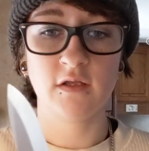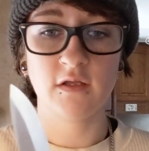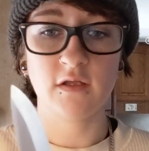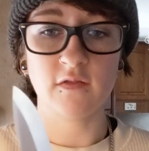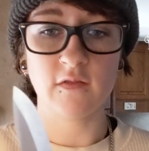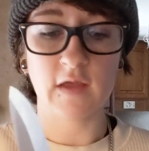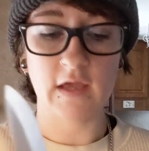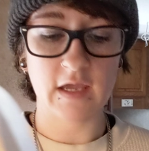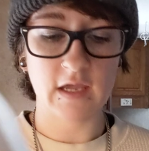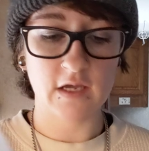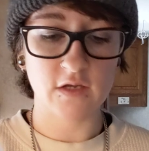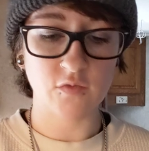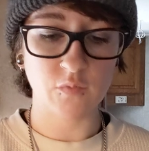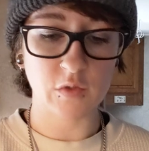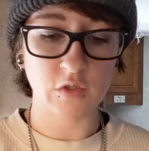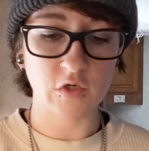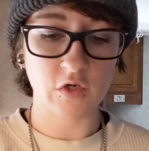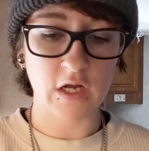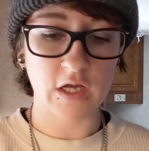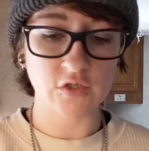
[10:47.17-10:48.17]
in the hand
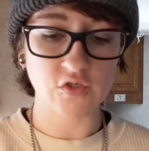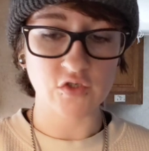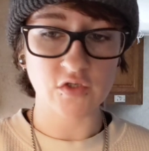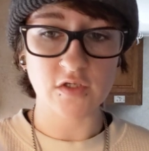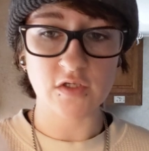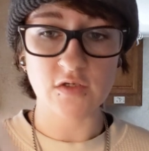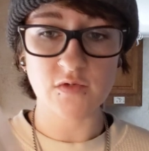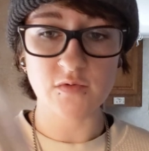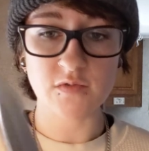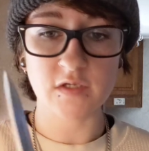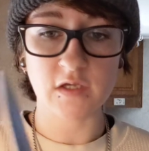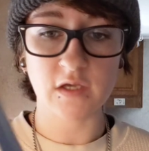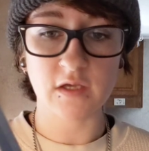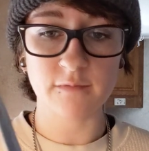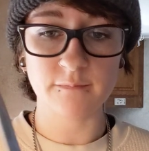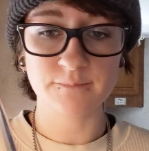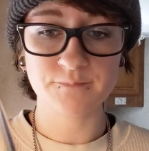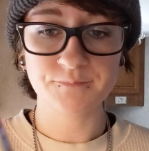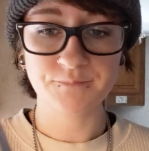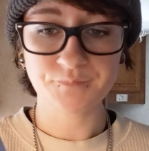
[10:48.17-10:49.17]
when you're actually using
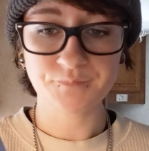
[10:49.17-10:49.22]
it.